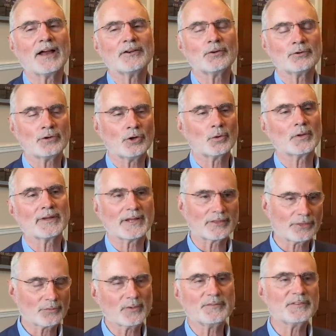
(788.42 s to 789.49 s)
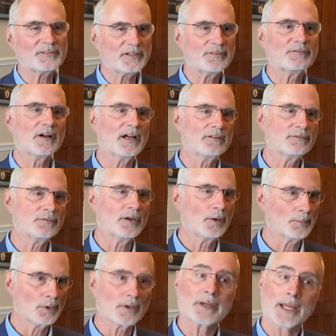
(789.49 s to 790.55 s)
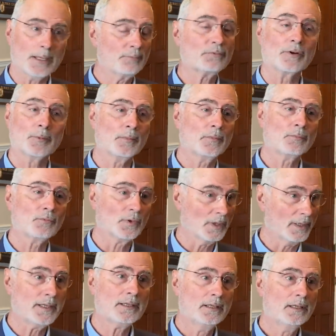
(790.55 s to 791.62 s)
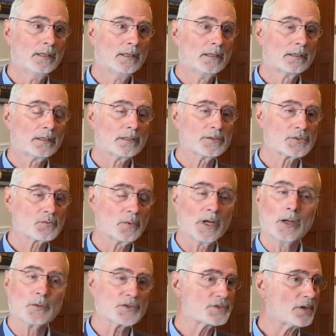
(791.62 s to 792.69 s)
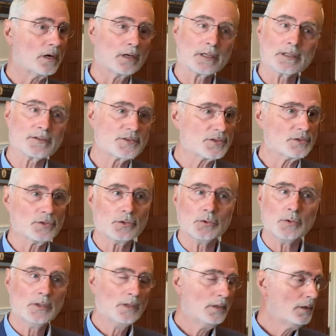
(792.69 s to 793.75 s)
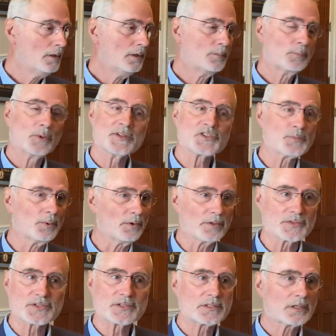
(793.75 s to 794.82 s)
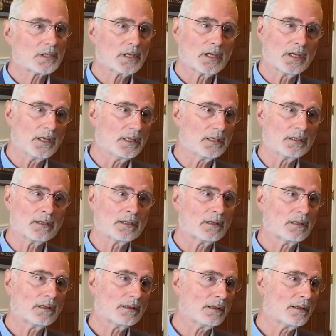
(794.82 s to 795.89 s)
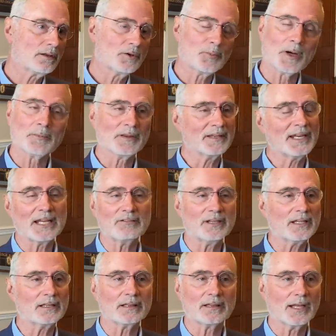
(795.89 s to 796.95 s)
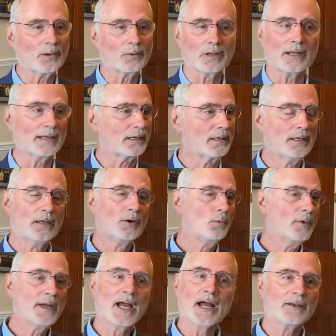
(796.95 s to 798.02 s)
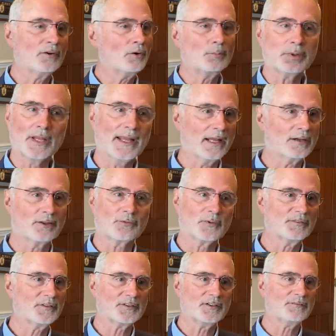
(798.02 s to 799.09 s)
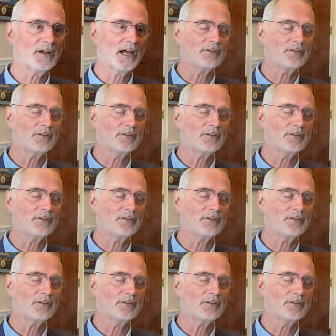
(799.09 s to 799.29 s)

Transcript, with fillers: don't know where that 355 number came from, really, because when I was talking to principals in the Department of the Navy, they were like, we got no plan to 355.